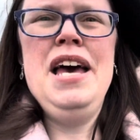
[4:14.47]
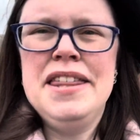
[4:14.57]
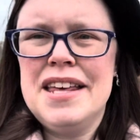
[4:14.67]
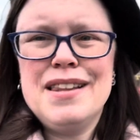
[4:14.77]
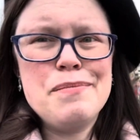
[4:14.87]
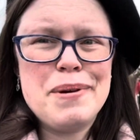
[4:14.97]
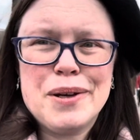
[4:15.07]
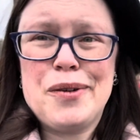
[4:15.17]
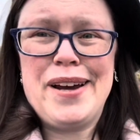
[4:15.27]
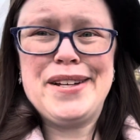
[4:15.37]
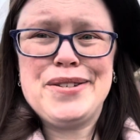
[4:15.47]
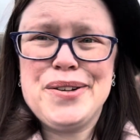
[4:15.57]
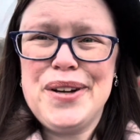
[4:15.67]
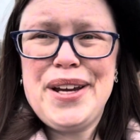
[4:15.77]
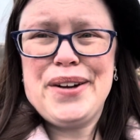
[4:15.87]
the Olympic rings
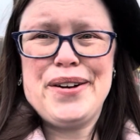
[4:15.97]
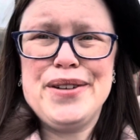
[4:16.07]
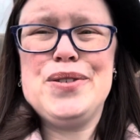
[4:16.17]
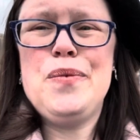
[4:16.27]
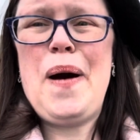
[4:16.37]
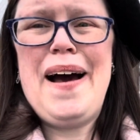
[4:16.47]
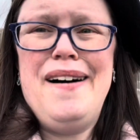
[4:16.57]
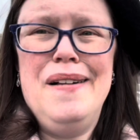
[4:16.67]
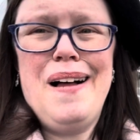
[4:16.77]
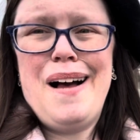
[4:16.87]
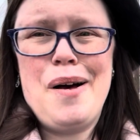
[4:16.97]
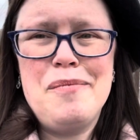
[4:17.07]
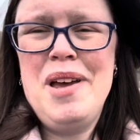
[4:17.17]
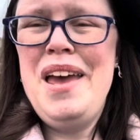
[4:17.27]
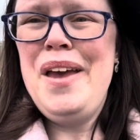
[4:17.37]
are here as
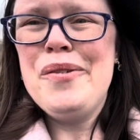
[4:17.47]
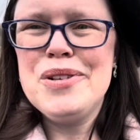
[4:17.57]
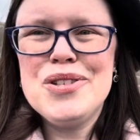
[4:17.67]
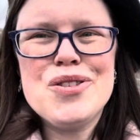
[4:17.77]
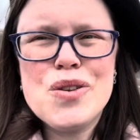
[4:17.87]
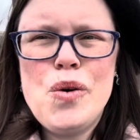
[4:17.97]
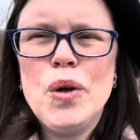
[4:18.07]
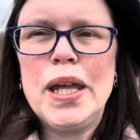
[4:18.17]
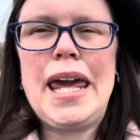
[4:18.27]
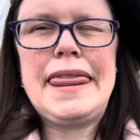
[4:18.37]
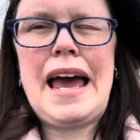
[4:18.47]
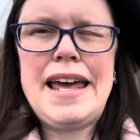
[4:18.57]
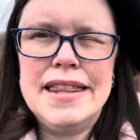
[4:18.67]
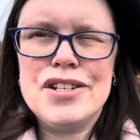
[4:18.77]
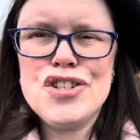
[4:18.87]
well, which is cool to get
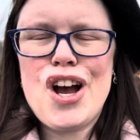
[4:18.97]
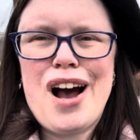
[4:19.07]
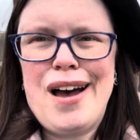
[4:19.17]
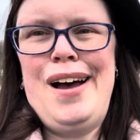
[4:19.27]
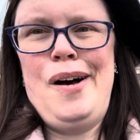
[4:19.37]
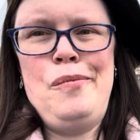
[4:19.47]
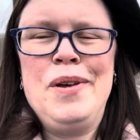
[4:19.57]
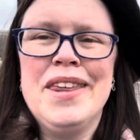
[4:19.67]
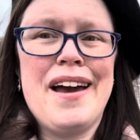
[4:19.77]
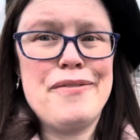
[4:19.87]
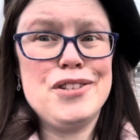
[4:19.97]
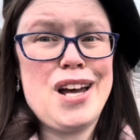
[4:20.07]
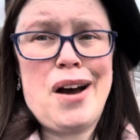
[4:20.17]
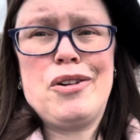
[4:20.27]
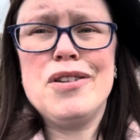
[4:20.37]
that in a shot with the Eiffel
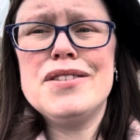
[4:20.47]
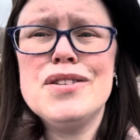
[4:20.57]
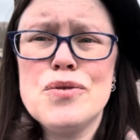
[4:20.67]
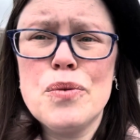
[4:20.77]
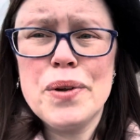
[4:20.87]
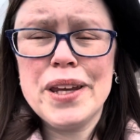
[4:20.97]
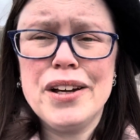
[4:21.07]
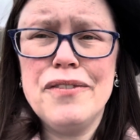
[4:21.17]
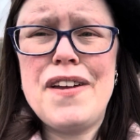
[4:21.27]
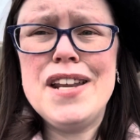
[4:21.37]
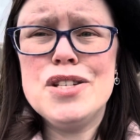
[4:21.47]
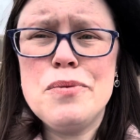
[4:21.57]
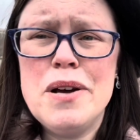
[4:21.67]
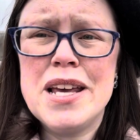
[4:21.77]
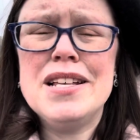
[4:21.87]
Tower. This is a really good
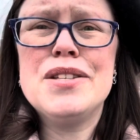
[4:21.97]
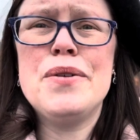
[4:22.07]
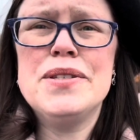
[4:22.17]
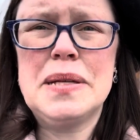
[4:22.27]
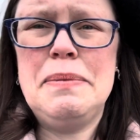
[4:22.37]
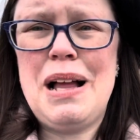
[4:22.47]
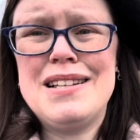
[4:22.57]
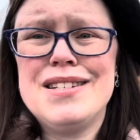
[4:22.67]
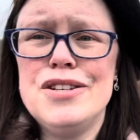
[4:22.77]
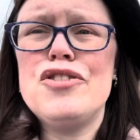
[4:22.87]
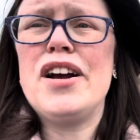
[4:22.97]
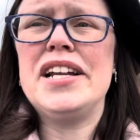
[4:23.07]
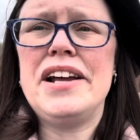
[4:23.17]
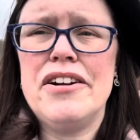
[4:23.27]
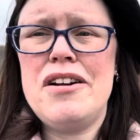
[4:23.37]
vantage point, and so is the Place
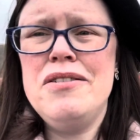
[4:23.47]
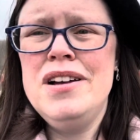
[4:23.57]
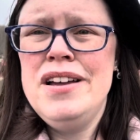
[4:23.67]
Trocadero.